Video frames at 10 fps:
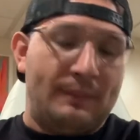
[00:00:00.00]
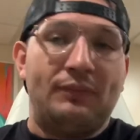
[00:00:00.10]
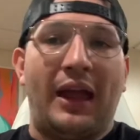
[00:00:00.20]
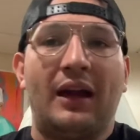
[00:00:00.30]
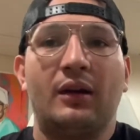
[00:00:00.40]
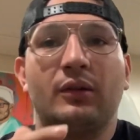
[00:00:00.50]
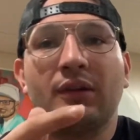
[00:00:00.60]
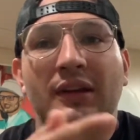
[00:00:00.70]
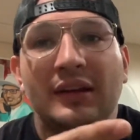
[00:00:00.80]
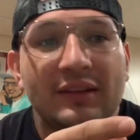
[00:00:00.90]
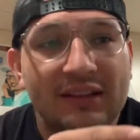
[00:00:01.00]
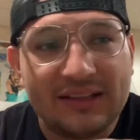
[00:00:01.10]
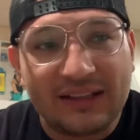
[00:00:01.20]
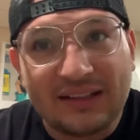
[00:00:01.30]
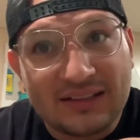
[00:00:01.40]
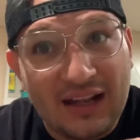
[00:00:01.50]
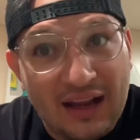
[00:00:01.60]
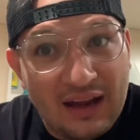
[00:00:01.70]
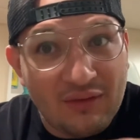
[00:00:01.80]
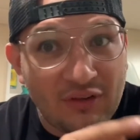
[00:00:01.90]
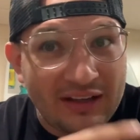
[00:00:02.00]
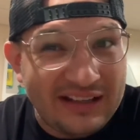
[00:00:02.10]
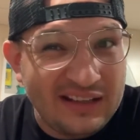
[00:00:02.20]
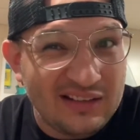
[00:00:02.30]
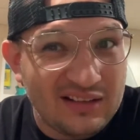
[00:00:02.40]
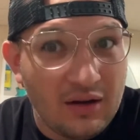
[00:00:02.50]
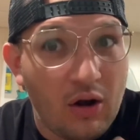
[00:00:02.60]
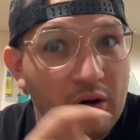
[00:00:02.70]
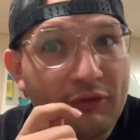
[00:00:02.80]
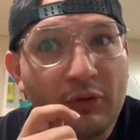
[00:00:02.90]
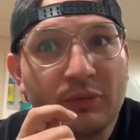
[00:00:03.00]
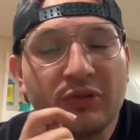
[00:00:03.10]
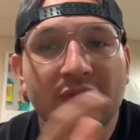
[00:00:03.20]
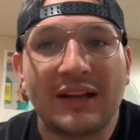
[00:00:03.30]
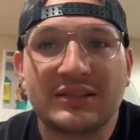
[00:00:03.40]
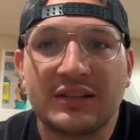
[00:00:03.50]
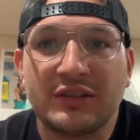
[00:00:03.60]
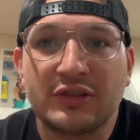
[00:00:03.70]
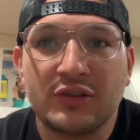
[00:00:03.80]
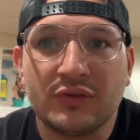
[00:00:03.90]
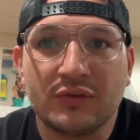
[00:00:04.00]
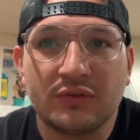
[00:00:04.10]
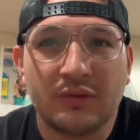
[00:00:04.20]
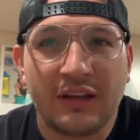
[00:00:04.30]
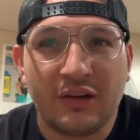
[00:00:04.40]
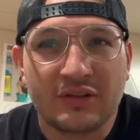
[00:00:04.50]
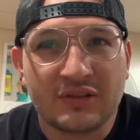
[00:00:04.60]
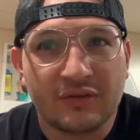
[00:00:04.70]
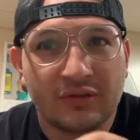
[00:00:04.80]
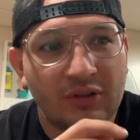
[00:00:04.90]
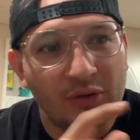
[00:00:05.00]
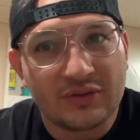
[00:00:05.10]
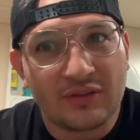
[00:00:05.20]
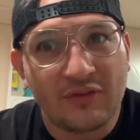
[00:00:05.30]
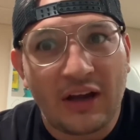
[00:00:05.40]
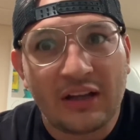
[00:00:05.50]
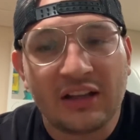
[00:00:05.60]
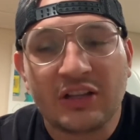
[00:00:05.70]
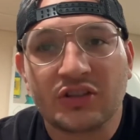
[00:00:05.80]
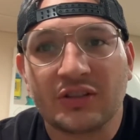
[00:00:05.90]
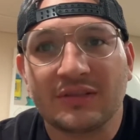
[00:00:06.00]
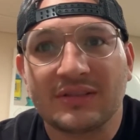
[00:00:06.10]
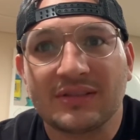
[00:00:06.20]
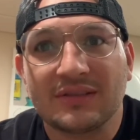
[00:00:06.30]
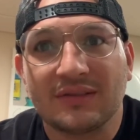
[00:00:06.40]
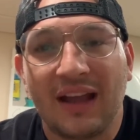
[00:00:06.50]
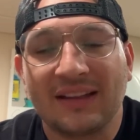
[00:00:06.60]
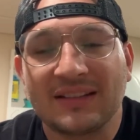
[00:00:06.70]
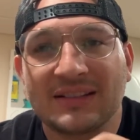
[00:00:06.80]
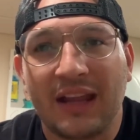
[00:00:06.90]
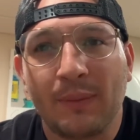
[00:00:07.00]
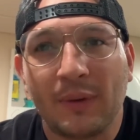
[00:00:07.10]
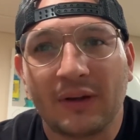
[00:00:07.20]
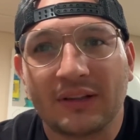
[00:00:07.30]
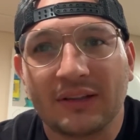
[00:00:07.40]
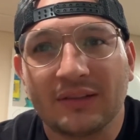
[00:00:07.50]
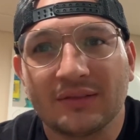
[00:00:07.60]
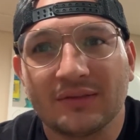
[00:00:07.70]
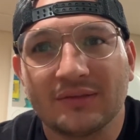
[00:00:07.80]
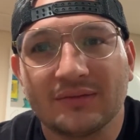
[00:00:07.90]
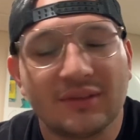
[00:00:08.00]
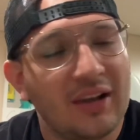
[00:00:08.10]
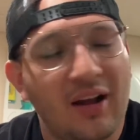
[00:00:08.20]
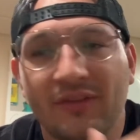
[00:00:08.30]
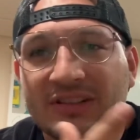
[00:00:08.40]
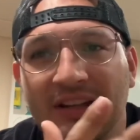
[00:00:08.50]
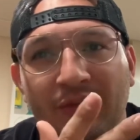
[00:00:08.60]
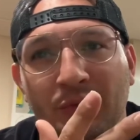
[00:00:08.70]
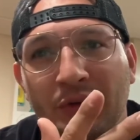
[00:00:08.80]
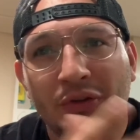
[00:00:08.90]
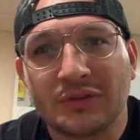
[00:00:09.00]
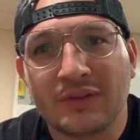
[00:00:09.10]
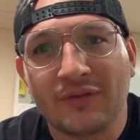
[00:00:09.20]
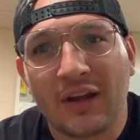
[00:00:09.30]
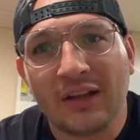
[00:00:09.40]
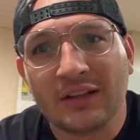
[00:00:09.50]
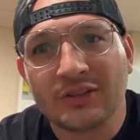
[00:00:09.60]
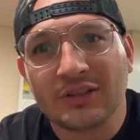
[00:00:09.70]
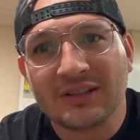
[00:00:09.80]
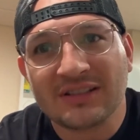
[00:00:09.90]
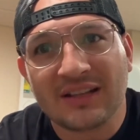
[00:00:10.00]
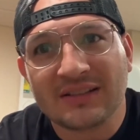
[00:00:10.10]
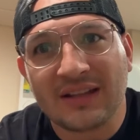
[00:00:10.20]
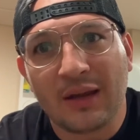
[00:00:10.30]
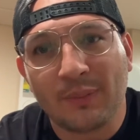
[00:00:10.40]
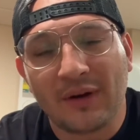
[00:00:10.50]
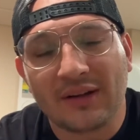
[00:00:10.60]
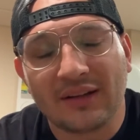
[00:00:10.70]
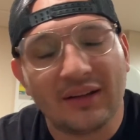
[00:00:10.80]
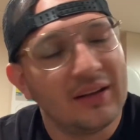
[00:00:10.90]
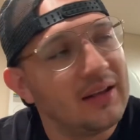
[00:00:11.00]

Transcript: Now, the tickets that I have right here are from 2002, and those are violations at the skate park. And obviously, everyone knows what a violation is at a skate park.